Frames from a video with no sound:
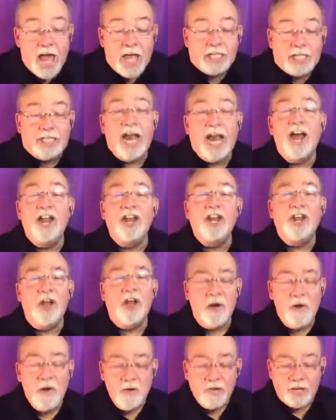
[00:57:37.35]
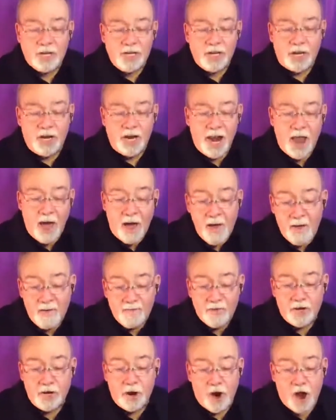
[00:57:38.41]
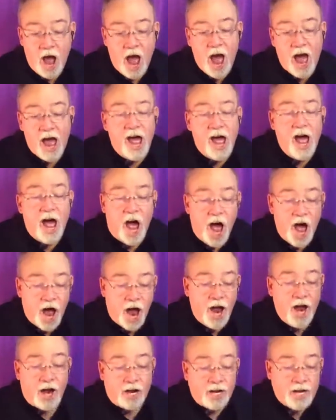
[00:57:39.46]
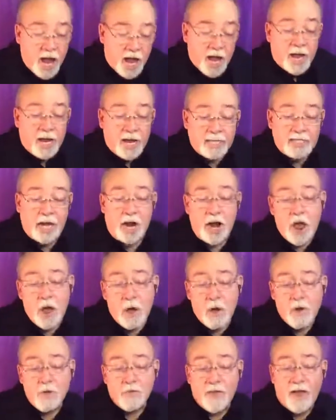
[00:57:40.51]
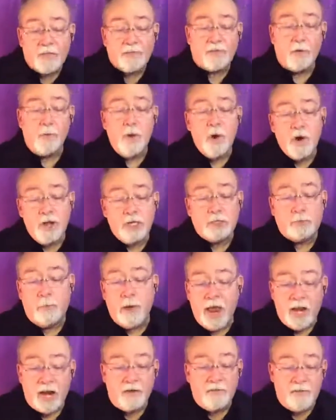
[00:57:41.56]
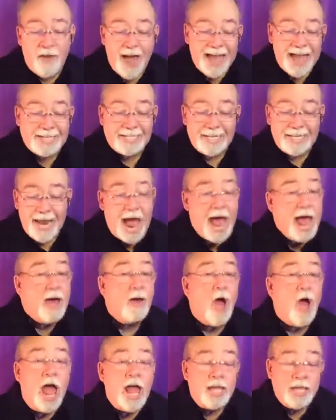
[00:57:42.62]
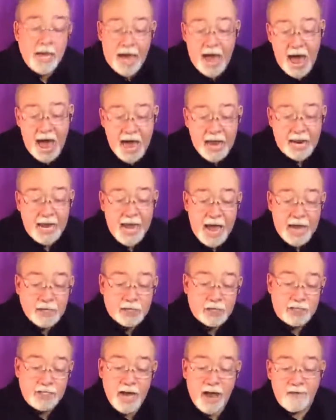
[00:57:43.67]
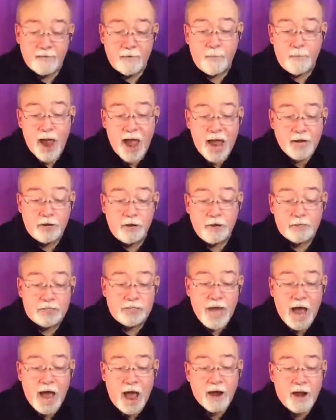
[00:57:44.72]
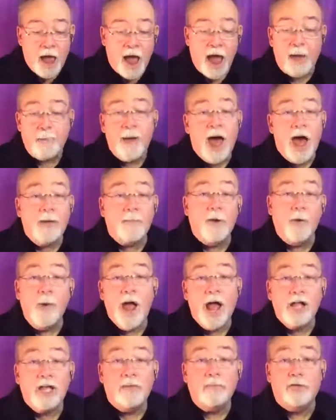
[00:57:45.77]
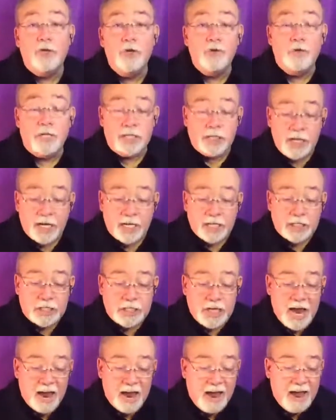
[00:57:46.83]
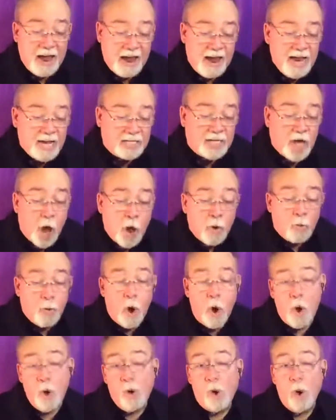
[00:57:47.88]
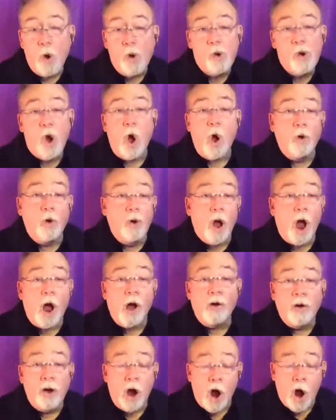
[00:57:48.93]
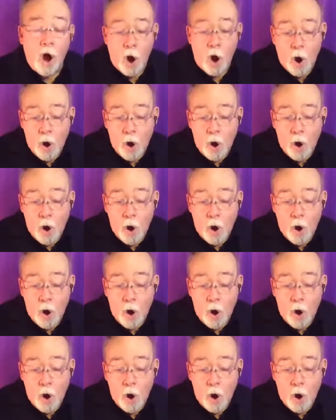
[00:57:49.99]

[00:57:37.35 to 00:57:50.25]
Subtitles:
Say hello to the love in your heart. 'Cause I know that the world's spinning fast now. You gotta get yourself a brand new start. Hey mama, welcome to the 60s. Whoa, oh, oh, oh, oh.